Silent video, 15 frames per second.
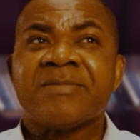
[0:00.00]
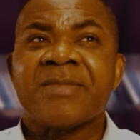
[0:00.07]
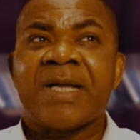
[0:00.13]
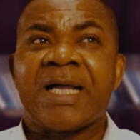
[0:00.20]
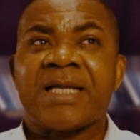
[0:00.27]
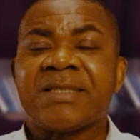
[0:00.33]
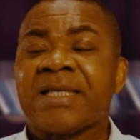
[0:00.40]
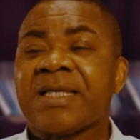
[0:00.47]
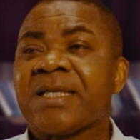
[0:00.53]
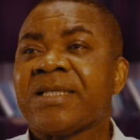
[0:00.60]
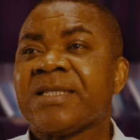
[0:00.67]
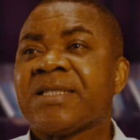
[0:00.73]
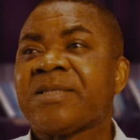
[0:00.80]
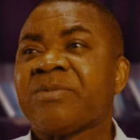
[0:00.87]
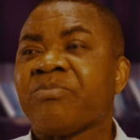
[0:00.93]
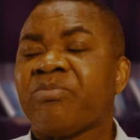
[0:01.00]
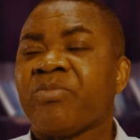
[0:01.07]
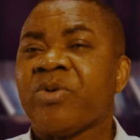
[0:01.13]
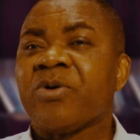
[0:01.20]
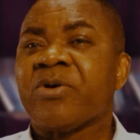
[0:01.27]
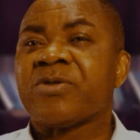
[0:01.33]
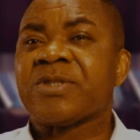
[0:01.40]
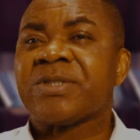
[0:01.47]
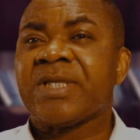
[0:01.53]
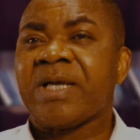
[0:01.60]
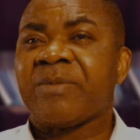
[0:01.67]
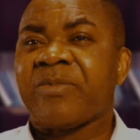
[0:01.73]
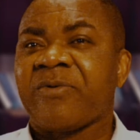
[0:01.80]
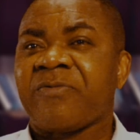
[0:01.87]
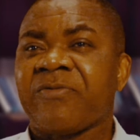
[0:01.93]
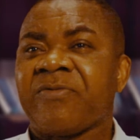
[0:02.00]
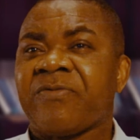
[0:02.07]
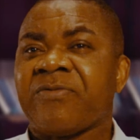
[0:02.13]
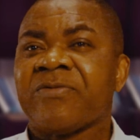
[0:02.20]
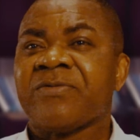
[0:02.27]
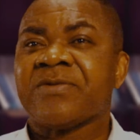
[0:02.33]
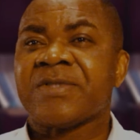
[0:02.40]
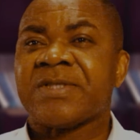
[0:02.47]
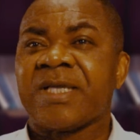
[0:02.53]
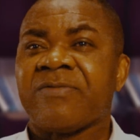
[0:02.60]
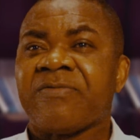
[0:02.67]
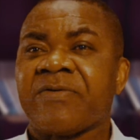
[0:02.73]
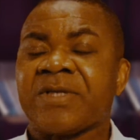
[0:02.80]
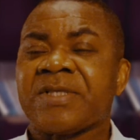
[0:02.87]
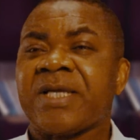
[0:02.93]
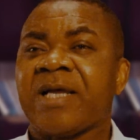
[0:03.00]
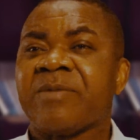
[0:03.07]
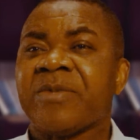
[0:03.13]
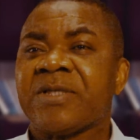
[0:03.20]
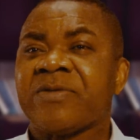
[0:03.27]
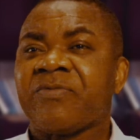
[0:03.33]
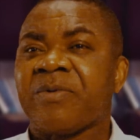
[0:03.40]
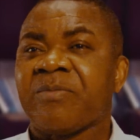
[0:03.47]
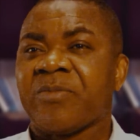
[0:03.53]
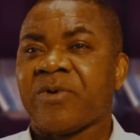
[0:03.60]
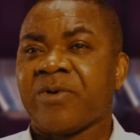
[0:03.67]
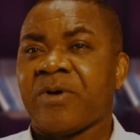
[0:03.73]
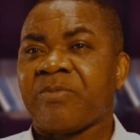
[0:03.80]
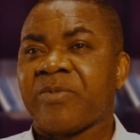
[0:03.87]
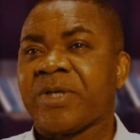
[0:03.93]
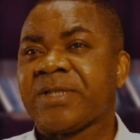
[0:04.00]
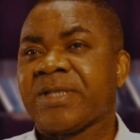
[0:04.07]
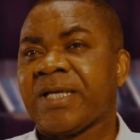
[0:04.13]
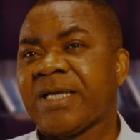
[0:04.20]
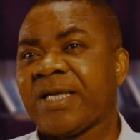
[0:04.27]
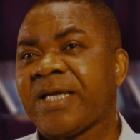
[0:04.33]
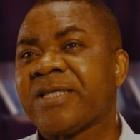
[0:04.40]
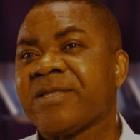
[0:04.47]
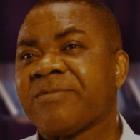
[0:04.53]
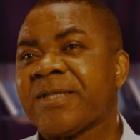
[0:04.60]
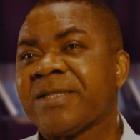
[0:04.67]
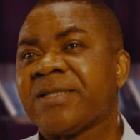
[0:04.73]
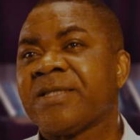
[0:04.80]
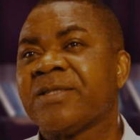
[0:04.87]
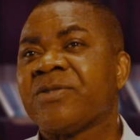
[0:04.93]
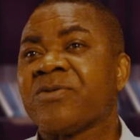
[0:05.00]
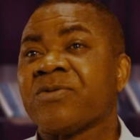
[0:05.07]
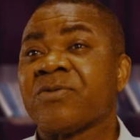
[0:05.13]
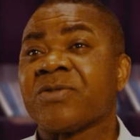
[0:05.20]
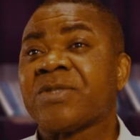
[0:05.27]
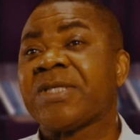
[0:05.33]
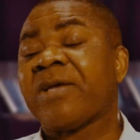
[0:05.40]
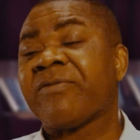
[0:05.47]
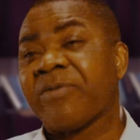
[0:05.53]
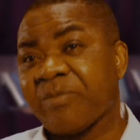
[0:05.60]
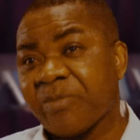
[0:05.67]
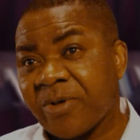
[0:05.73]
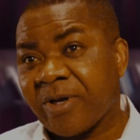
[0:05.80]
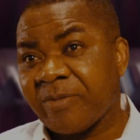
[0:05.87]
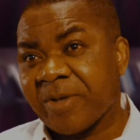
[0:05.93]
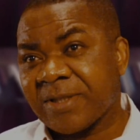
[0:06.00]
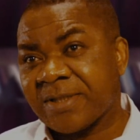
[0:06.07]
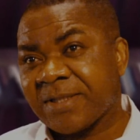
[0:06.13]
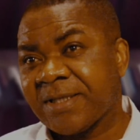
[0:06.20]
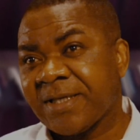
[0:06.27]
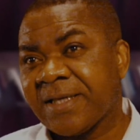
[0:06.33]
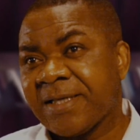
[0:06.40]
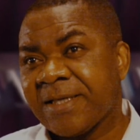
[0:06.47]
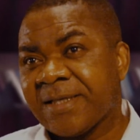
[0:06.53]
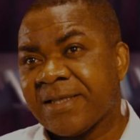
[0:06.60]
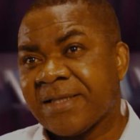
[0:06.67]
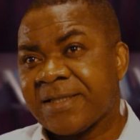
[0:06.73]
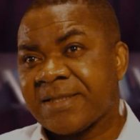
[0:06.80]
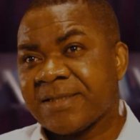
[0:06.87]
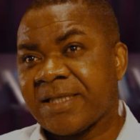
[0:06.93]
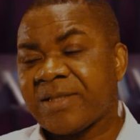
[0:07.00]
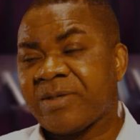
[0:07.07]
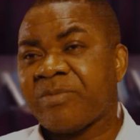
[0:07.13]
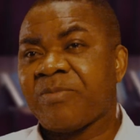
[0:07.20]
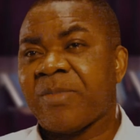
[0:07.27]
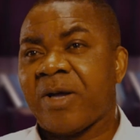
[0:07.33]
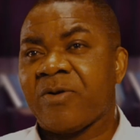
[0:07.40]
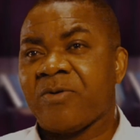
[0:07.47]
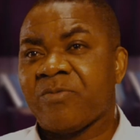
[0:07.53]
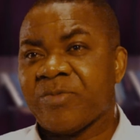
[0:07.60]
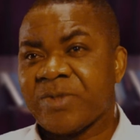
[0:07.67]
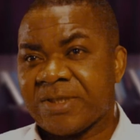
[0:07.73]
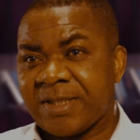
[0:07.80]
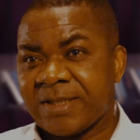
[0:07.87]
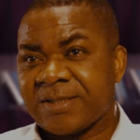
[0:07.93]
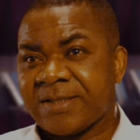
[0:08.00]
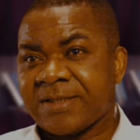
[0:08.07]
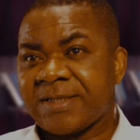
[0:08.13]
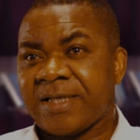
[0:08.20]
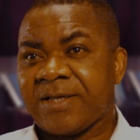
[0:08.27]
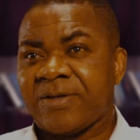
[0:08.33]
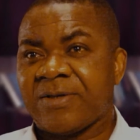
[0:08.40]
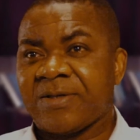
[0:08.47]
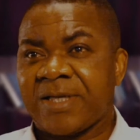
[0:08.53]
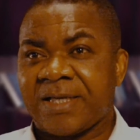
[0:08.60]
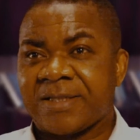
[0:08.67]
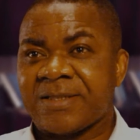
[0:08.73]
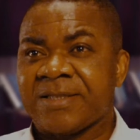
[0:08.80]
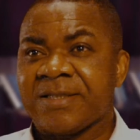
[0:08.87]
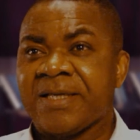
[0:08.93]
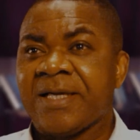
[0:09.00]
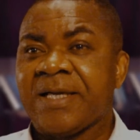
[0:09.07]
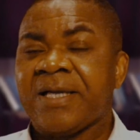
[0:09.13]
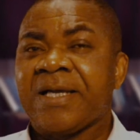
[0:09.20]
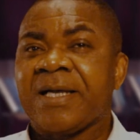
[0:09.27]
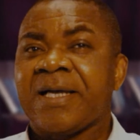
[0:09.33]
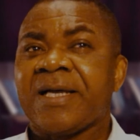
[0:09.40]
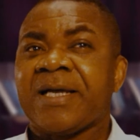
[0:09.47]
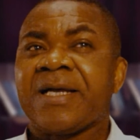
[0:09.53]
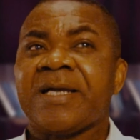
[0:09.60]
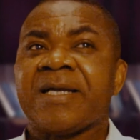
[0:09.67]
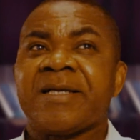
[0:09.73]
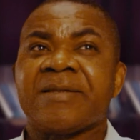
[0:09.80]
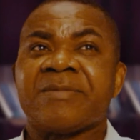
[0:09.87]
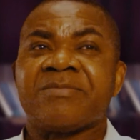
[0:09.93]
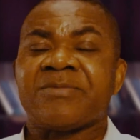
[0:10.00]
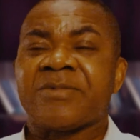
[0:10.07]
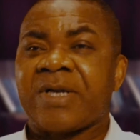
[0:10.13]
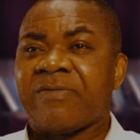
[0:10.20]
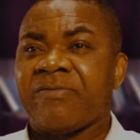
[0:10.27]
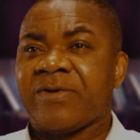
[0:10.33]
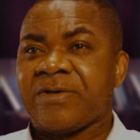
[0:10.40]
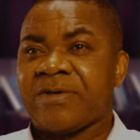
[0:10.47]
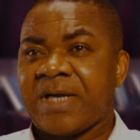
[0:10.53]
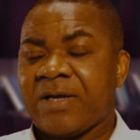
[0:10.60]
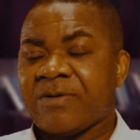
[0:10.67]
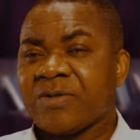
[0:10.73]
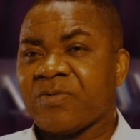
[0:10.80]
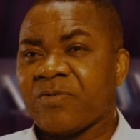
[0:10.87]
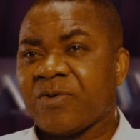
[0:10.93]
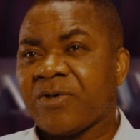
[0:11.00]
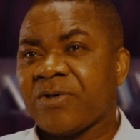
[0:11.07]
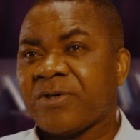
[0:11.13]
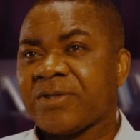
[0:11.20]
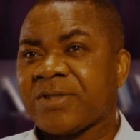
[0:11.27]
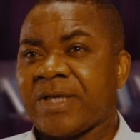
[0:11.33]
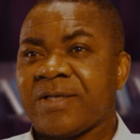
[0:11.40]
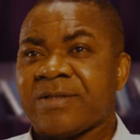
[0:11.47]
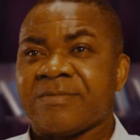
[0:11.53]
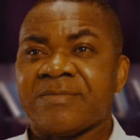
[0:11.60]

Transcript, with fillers: I taken this bold step of self-retirement from corporate engagement into self-employment set up my own businesses and all that uh, traveling around the world and